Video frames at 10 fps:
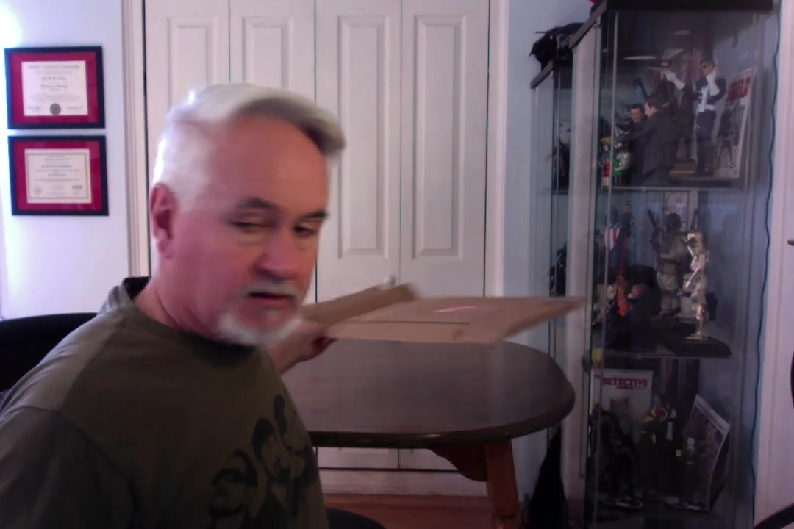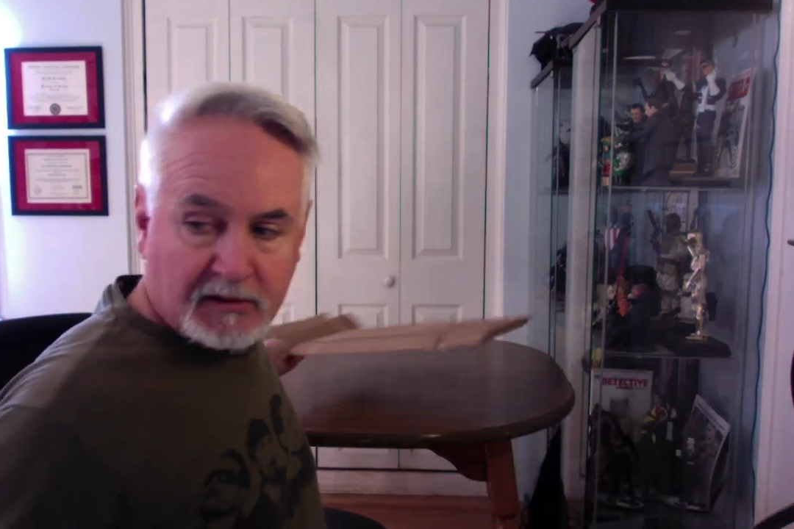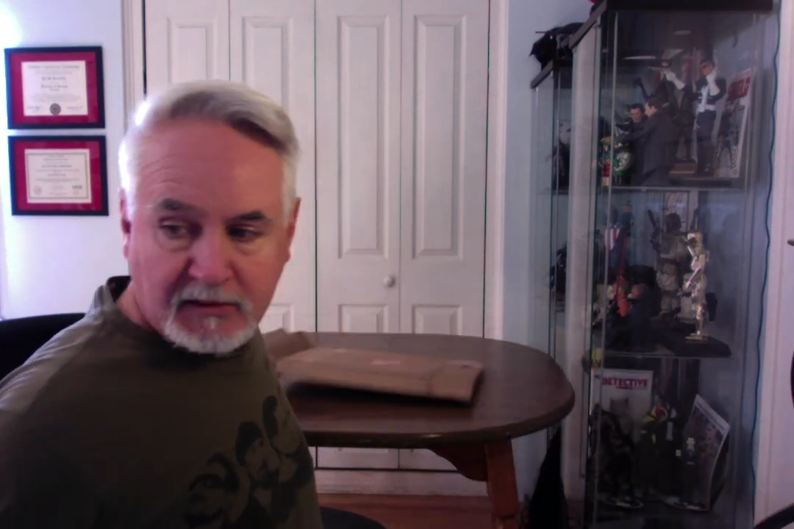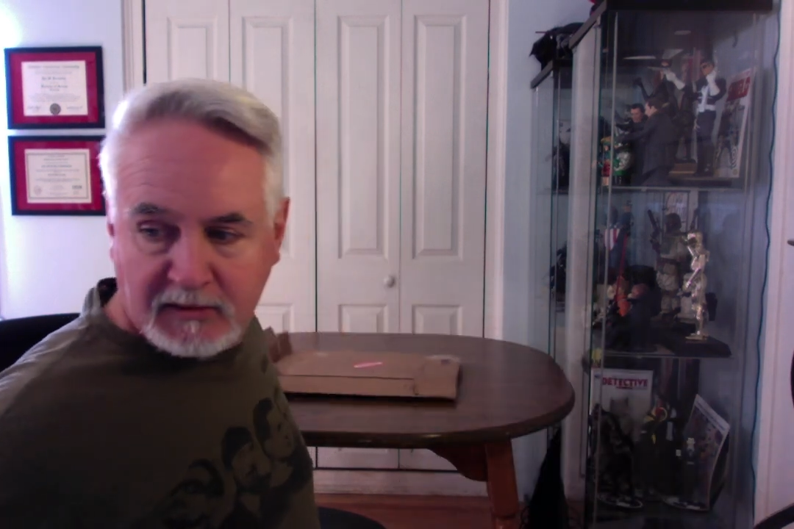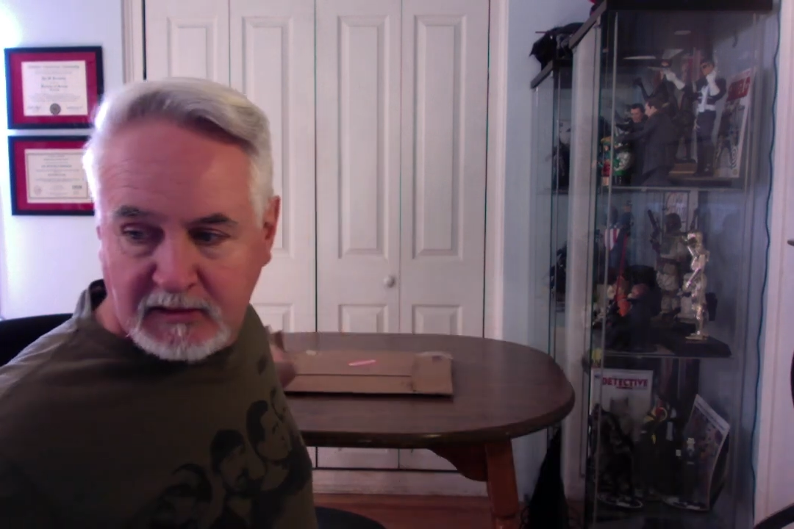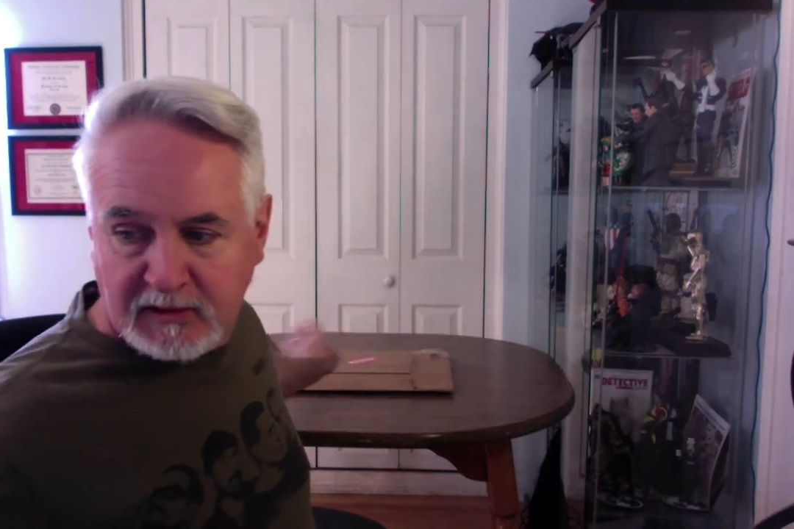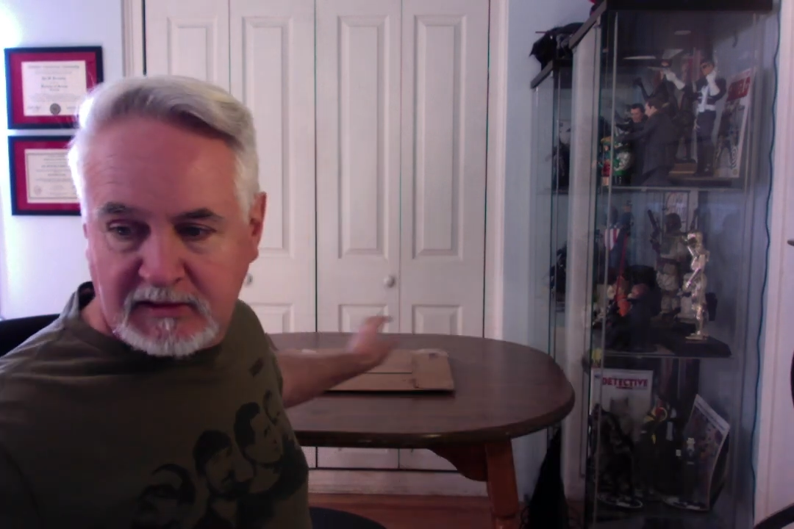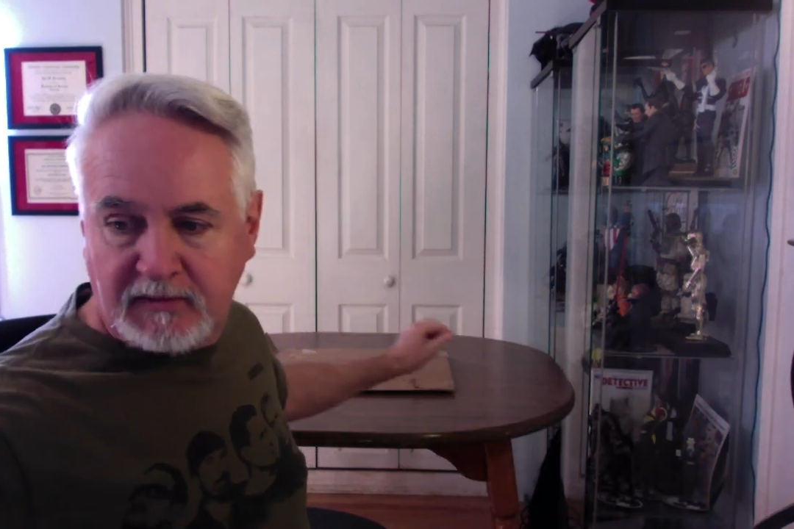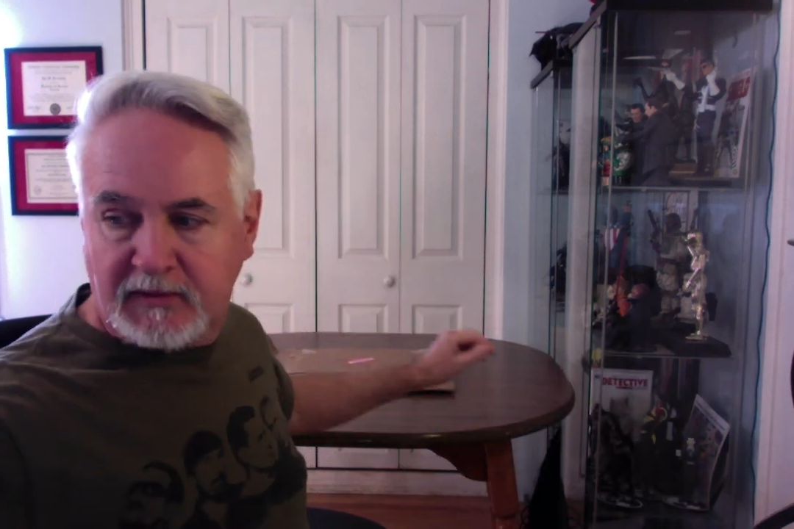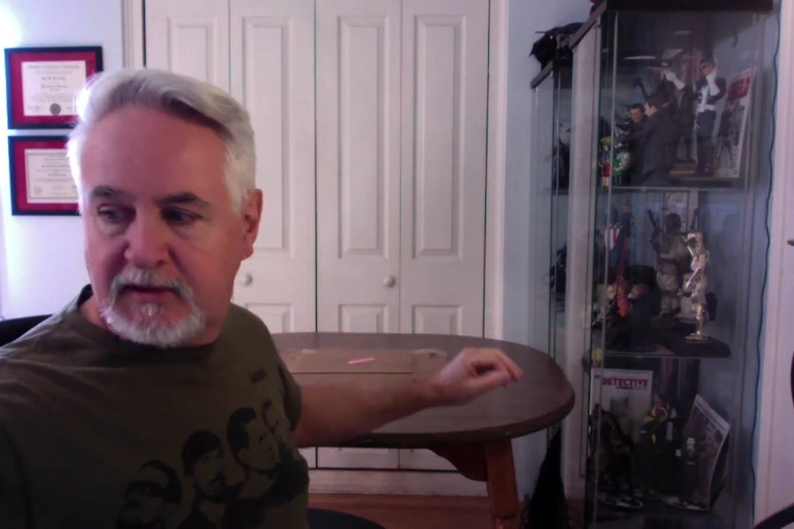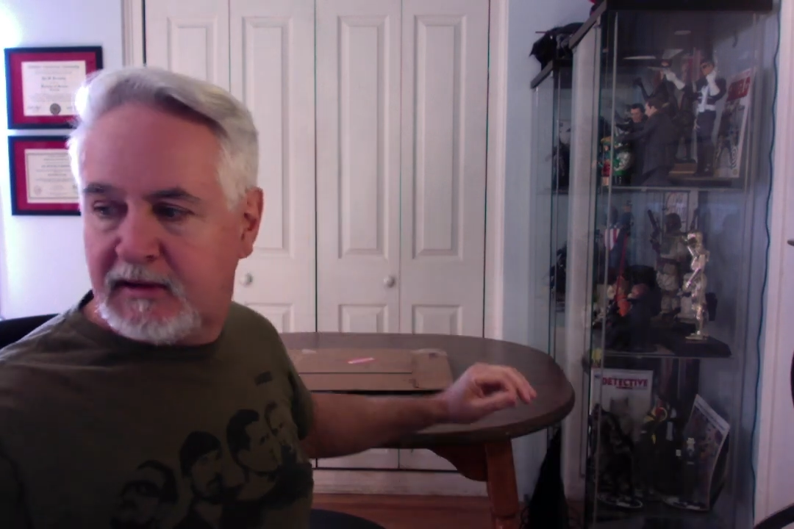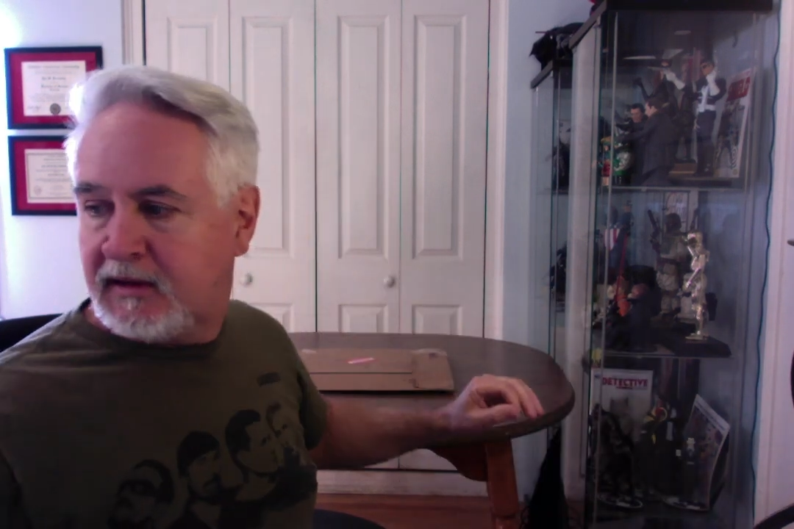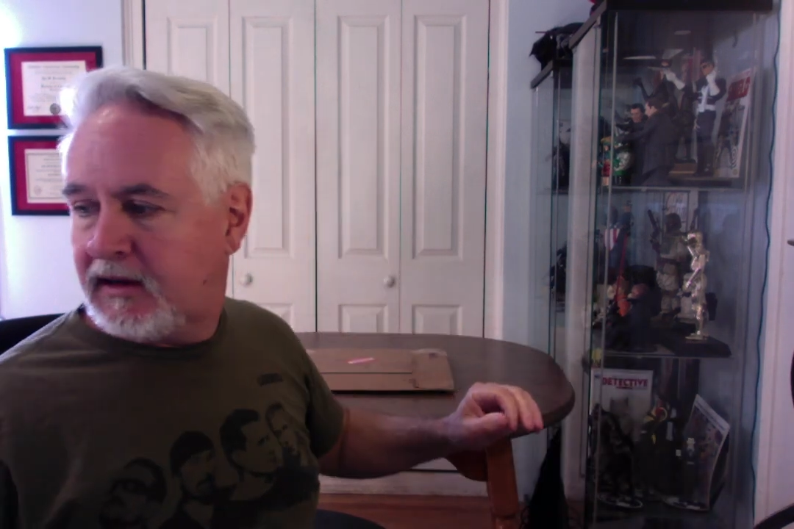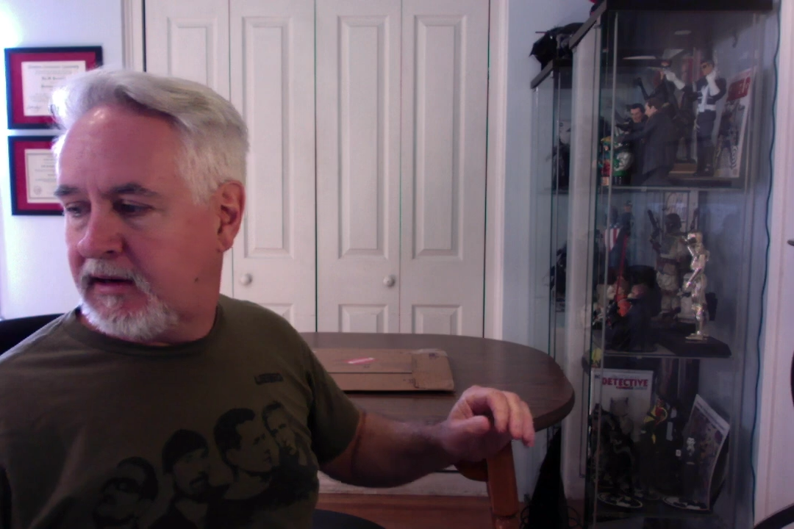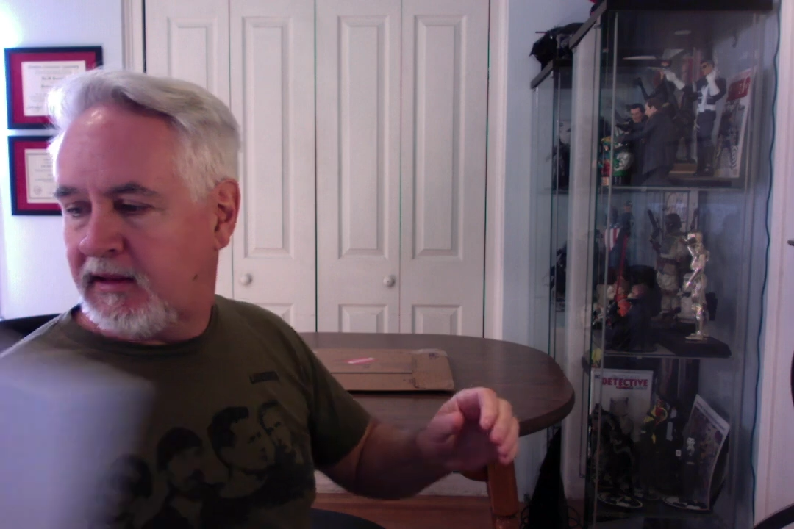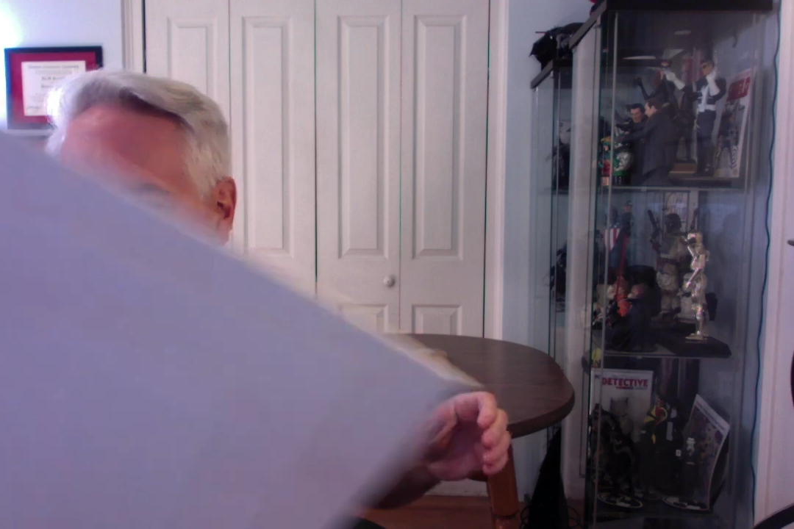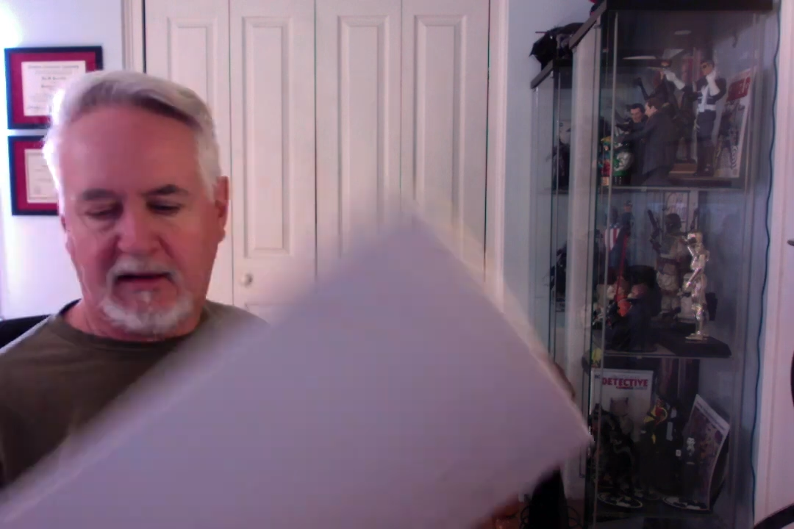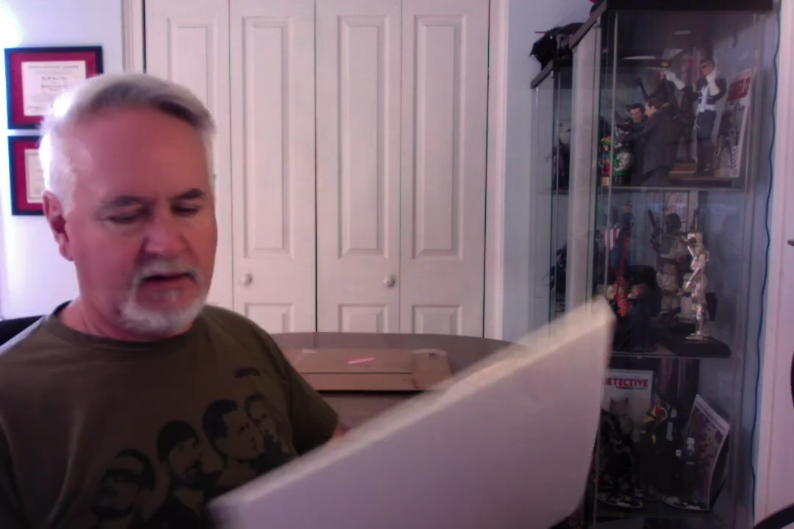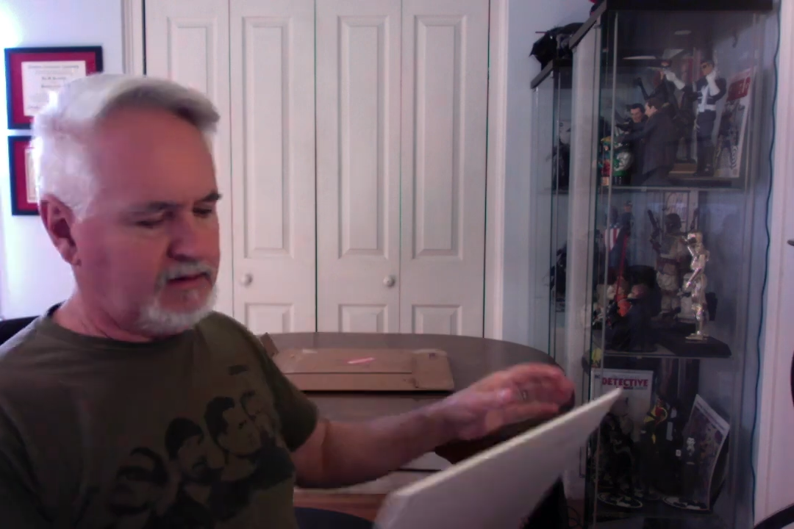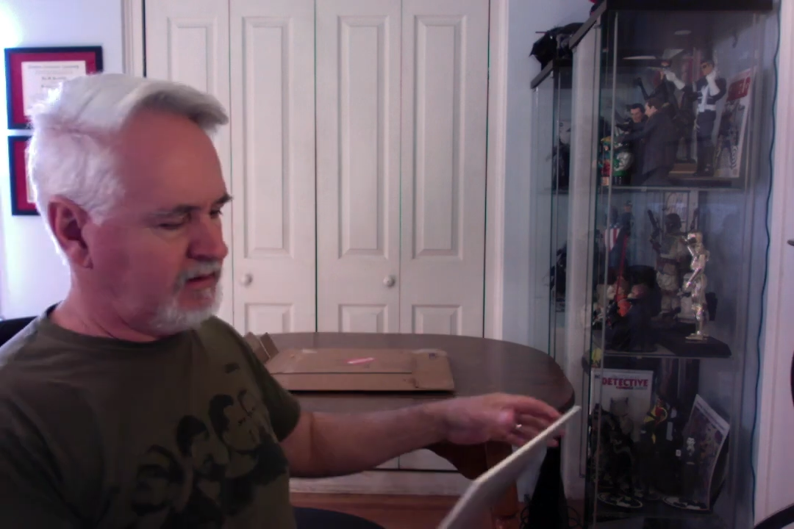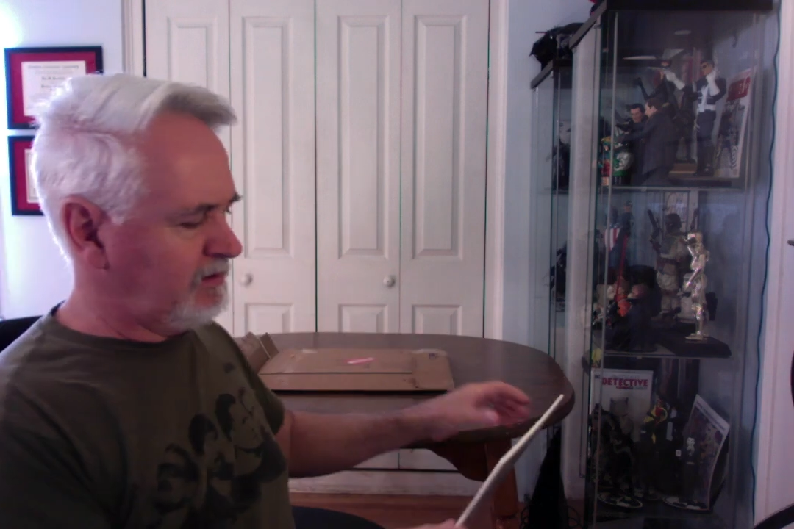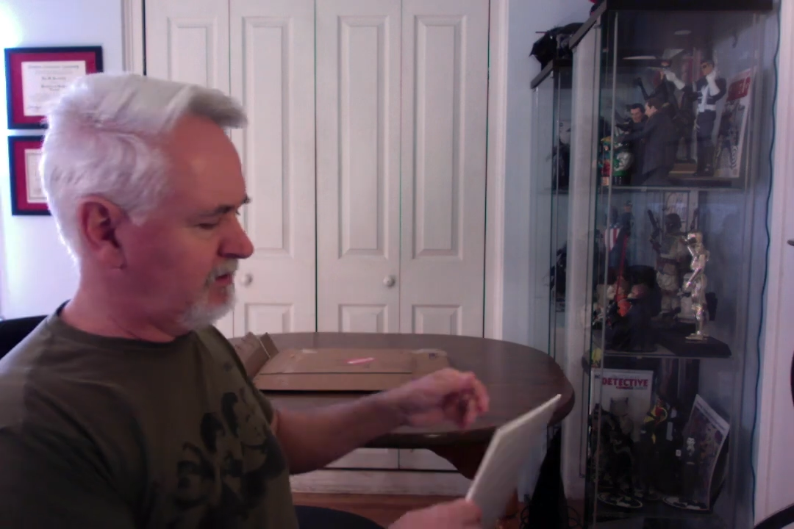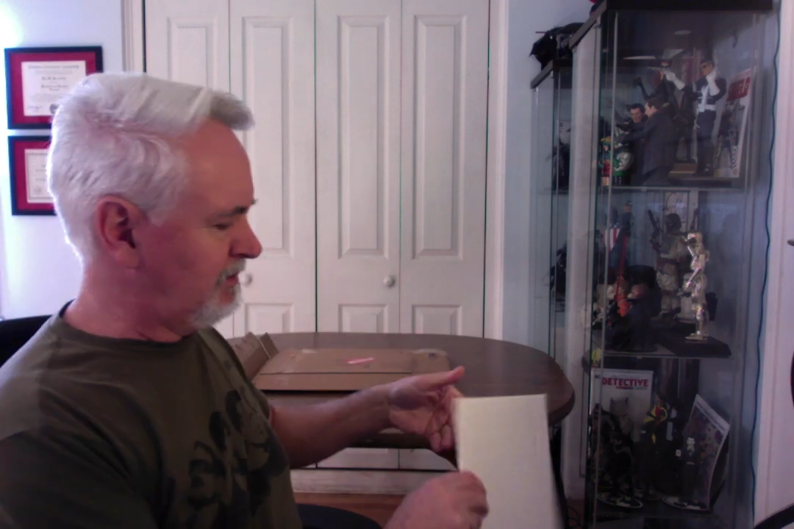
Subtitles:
so that's everything out there.